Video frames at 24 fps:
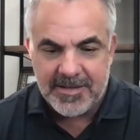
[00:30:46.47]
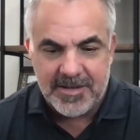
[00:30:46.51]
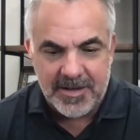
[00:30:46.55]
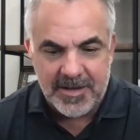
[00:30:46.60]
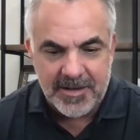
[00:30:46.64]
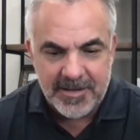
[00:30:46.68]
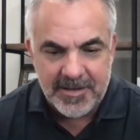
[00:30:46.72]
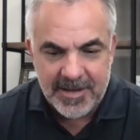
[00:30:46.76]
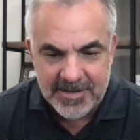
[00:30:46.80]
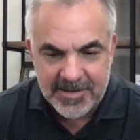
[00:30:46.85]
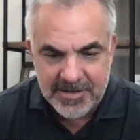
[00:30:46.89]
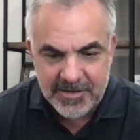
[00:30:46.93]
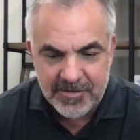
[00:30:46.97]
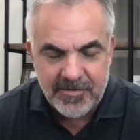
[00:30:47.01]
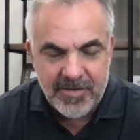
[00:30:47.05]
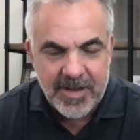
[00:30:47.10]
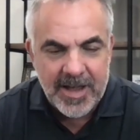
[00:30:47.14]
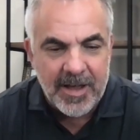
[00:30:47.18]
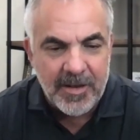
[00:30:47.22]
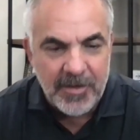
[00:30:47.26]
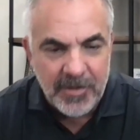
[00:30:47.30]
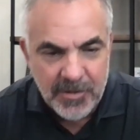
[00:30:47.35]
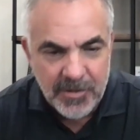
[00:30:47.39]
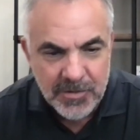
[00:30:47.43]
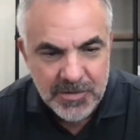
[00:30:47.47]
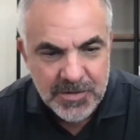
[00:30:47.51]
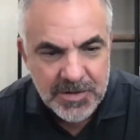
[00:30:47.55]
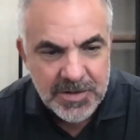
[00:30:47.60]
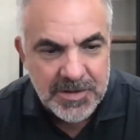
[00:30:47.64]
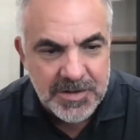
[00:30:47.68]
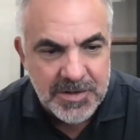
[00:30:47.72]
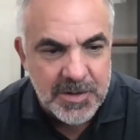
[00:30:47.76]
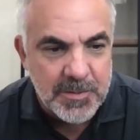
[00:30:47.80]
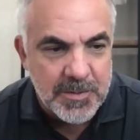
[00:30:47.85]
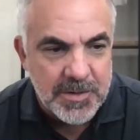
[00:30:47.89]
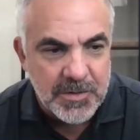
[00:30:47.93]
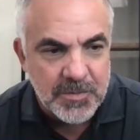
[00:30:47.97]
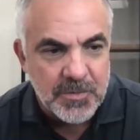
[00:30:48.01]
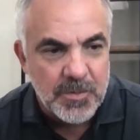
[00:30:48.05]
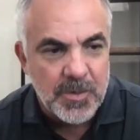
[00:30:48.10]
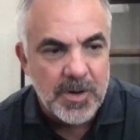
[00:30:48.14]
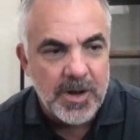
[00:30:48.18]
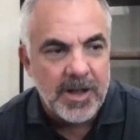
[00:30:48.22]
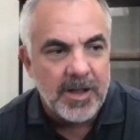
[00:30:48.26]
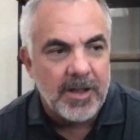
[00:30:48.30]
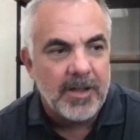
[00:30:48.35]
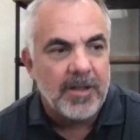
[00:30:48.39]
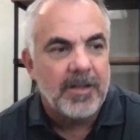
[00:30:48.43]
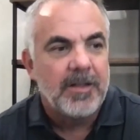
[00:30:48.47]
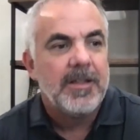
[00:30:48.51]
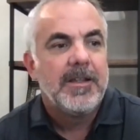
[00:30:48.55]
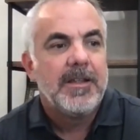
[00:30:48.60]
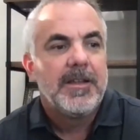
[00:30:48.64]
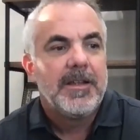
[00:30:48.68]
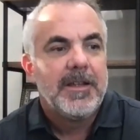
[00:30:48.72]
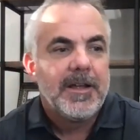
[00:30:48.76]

a value system as well,